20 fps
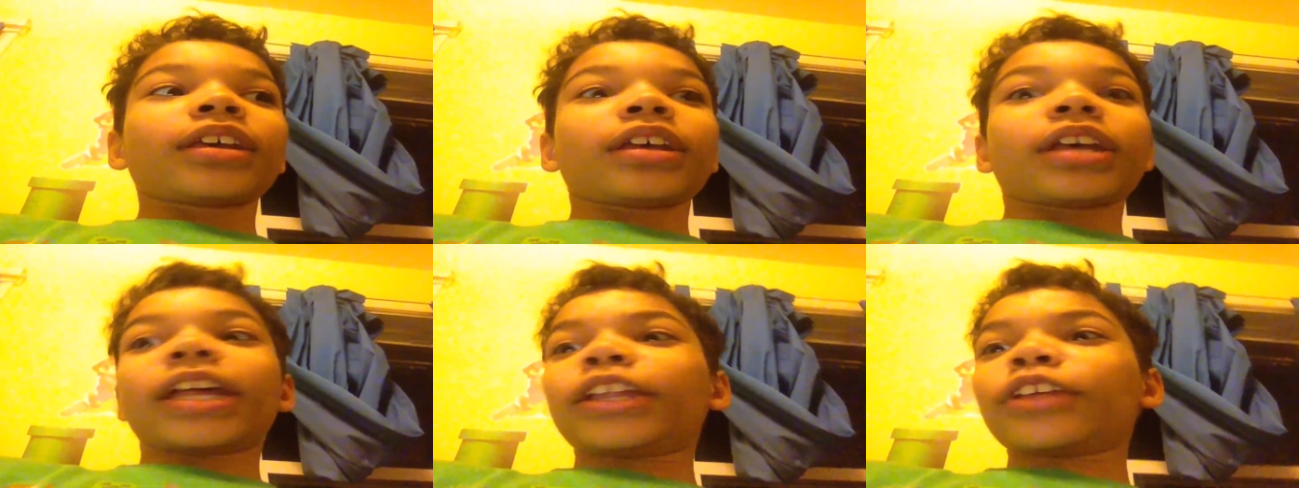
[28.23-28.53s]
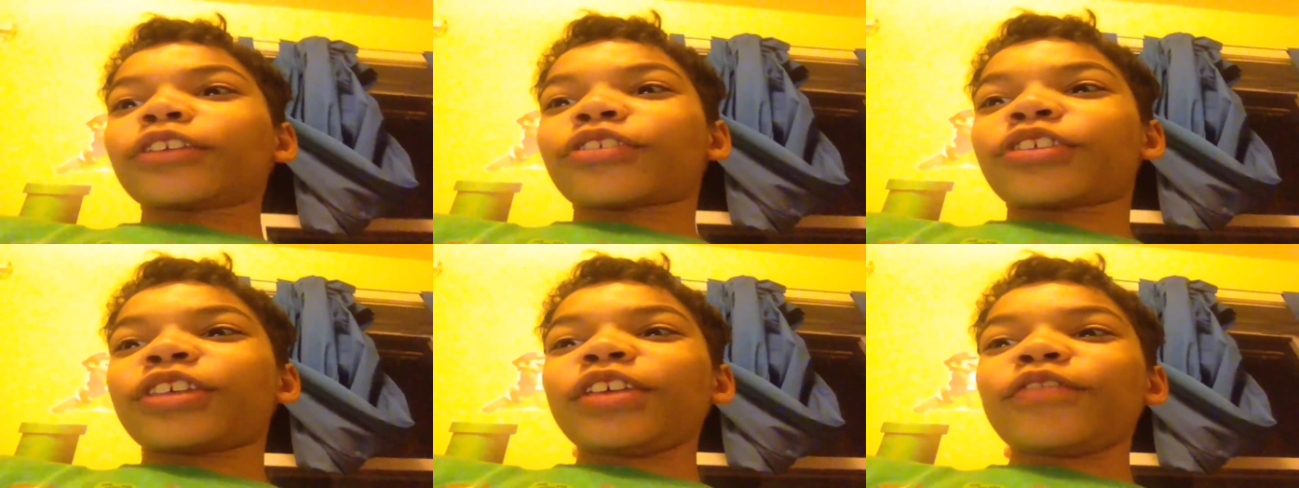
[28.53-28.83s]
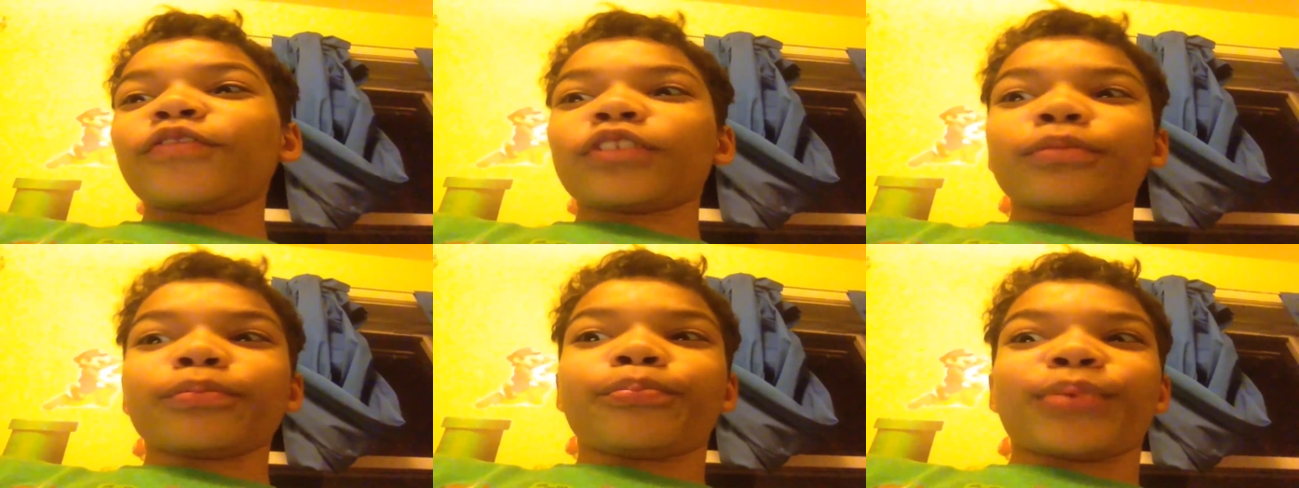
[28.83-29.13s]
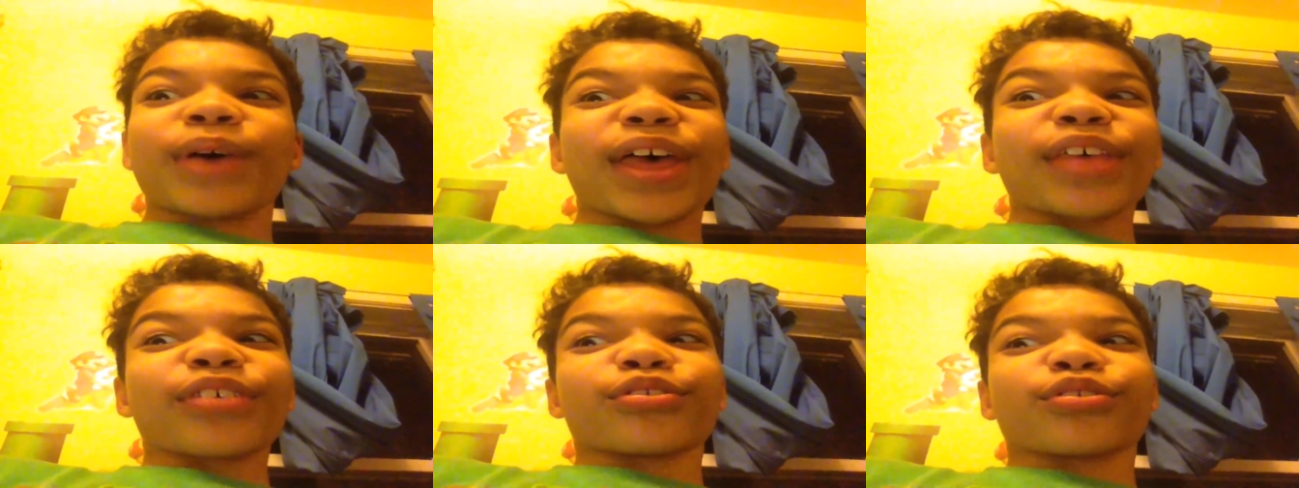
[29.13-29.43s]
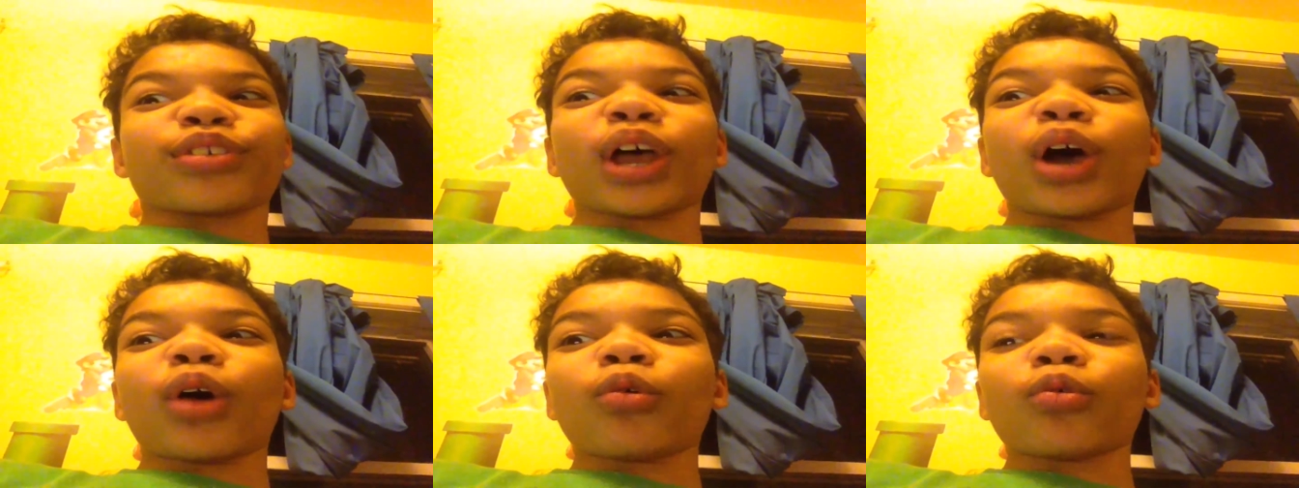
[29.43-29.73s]
and it's even best
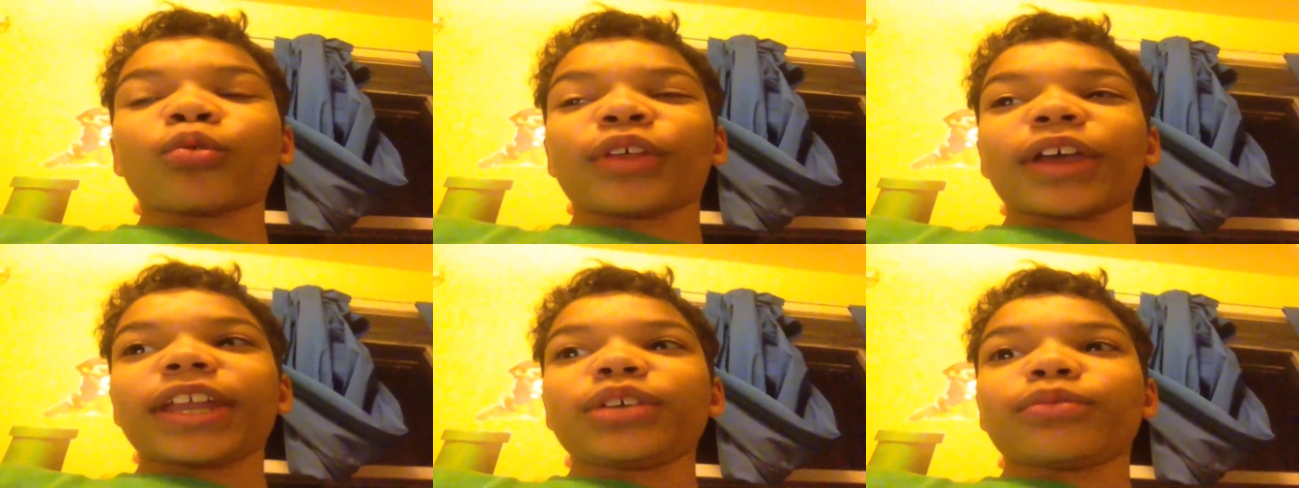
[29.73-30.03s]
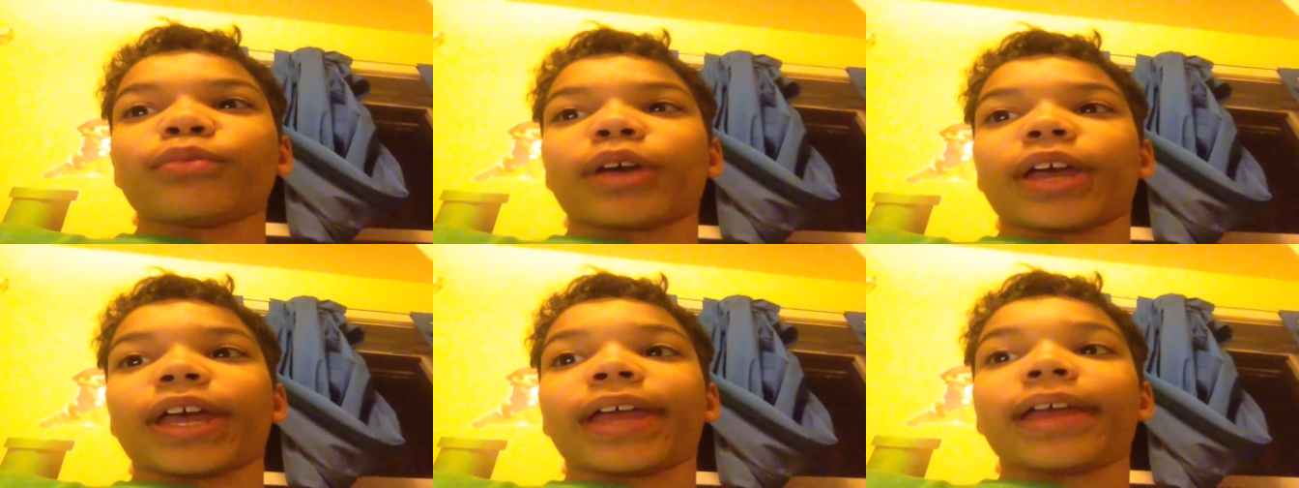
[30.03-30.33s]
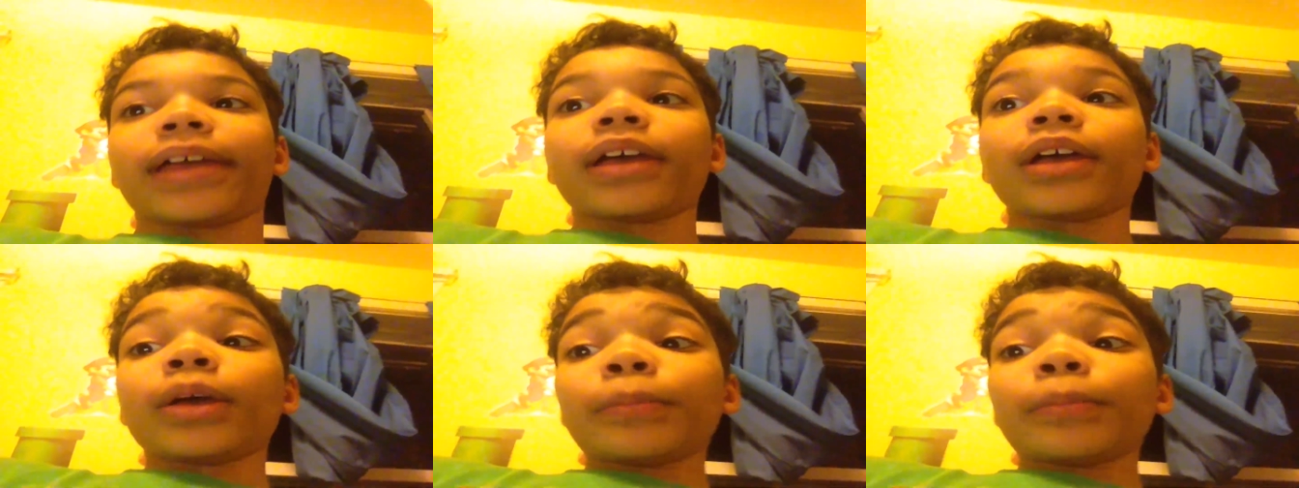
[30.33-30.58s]
sold anyway.